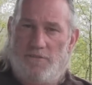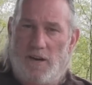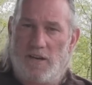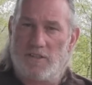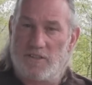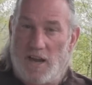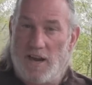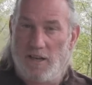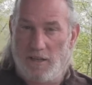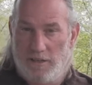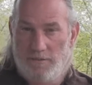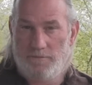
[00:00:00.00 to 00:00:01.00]

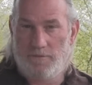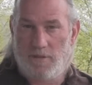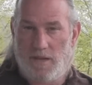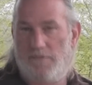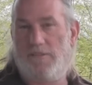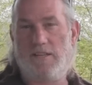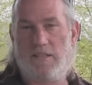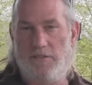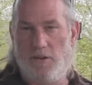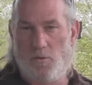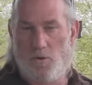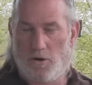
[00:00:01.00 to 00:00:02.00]
fungicidally, if that's
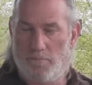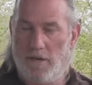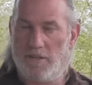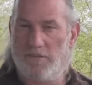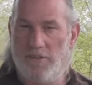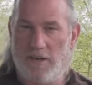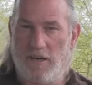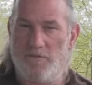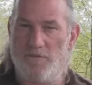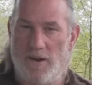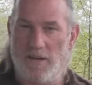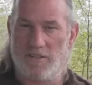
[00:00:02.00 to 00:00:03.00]
even a but it's a very
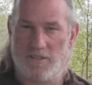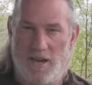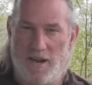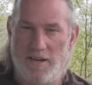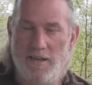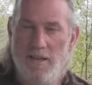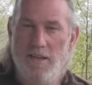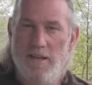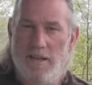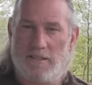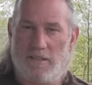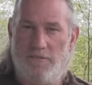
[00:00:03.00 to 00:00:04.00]
good
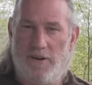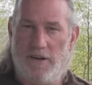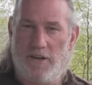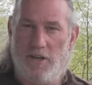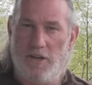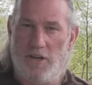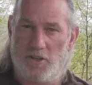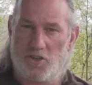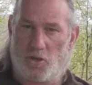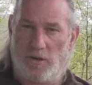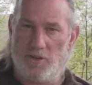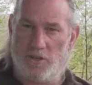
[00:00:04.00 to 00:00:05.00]
fungicide. It's a very good
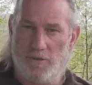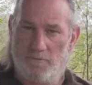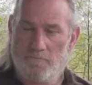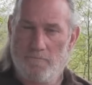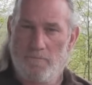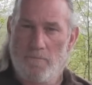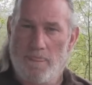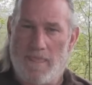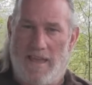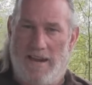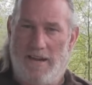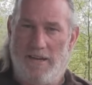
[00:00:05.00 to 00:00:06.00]
astringent,
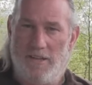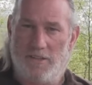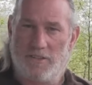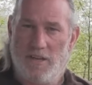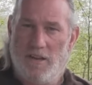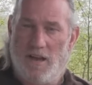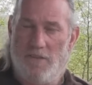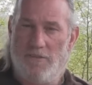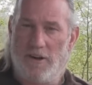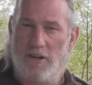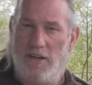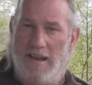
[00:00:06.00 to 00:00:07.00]
and it is a
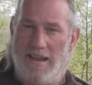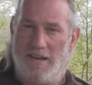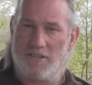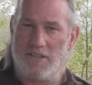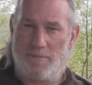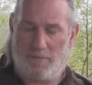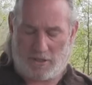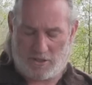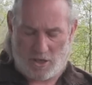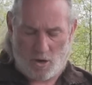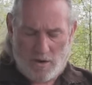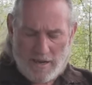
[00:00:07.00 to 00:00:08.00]
very good antiseptic.
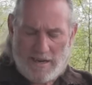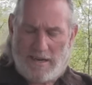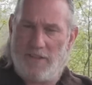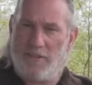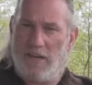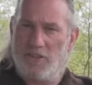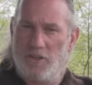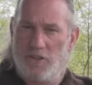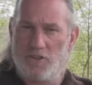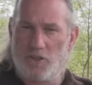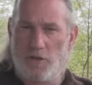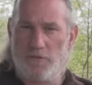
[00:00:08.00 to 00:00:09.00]
So anything that's on
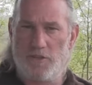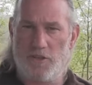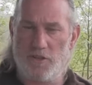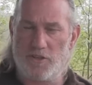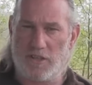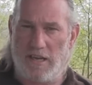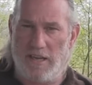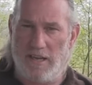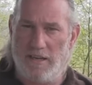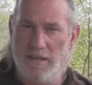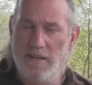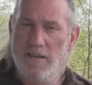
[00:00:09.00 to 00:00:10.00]
the surface of your
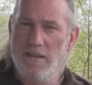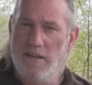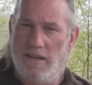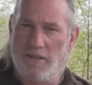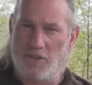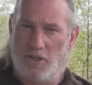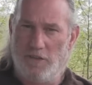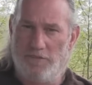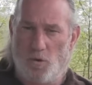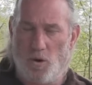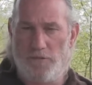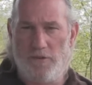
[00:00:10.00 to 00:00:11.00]
skin, it's
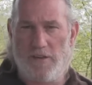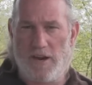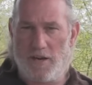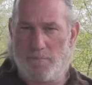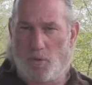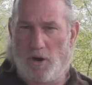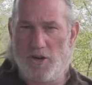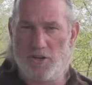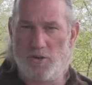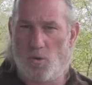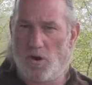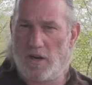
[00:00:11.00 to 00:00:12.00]
good for. If you've got an
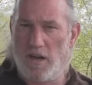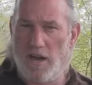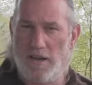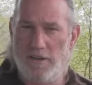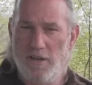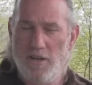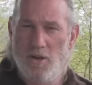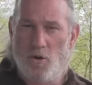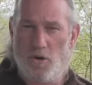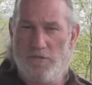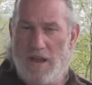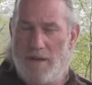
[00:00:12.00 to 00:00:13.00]
abrasion or a cut,
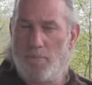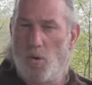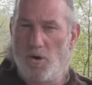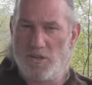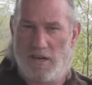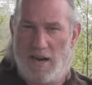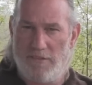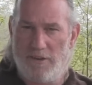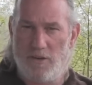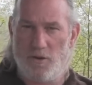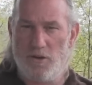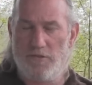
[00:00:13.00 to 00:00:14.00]
or you've got poison
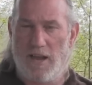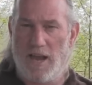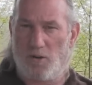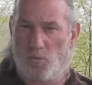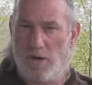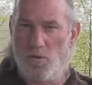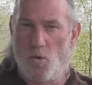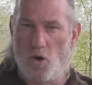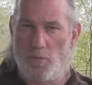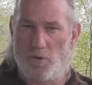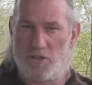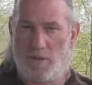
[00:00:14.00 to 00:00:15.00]
ivy, or you've got
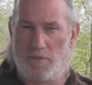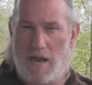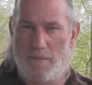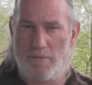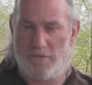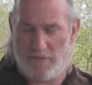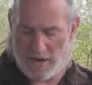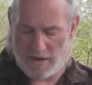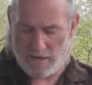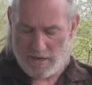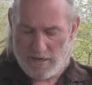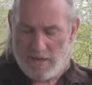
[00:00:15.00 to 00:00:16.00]
ringworm or some type of
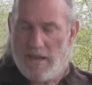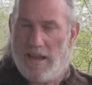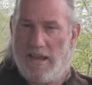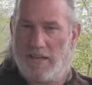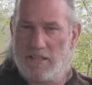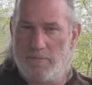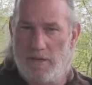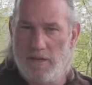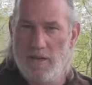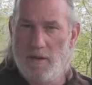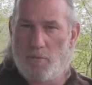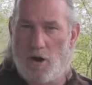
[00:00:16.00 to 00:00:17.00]
a
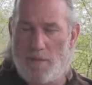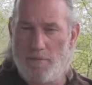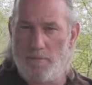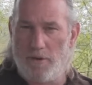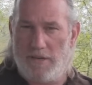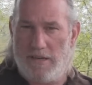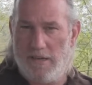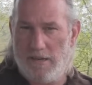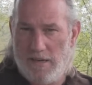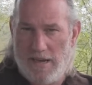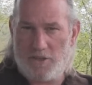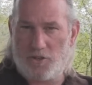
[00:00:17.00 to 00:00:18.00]
eczema problem on
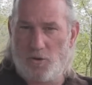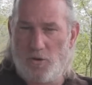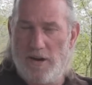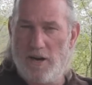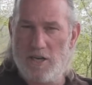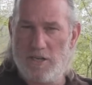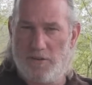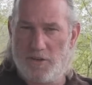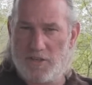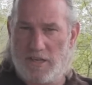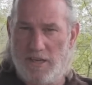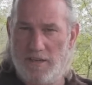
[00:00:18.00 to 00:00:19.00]
the external areas of
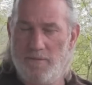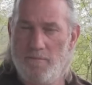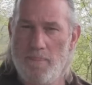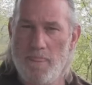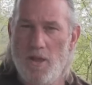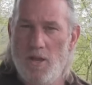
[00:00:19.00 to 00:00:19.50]
your skin,